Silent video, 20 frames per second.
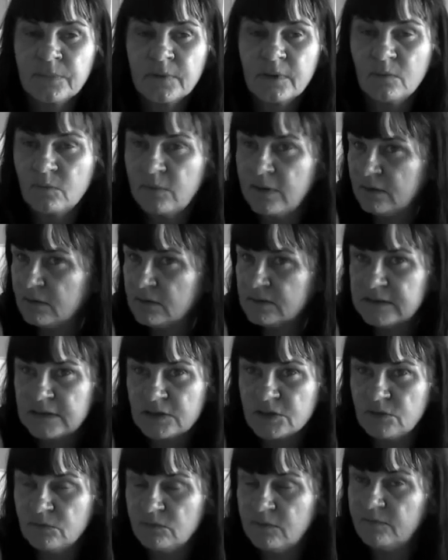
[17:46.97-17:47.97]
around the
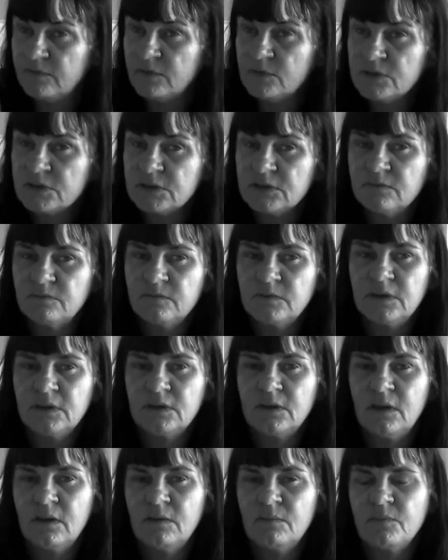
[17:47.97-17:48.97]
sexual revolution in
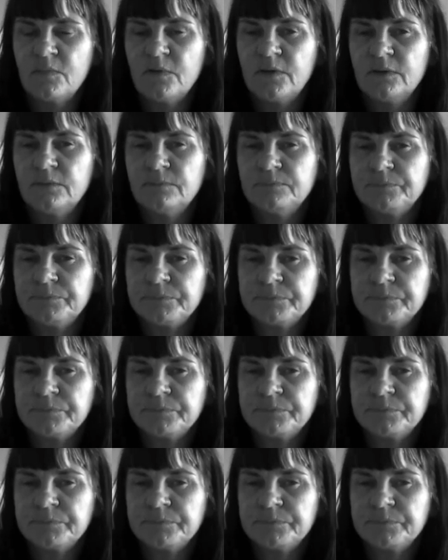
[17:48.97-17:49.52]
Vietnam, that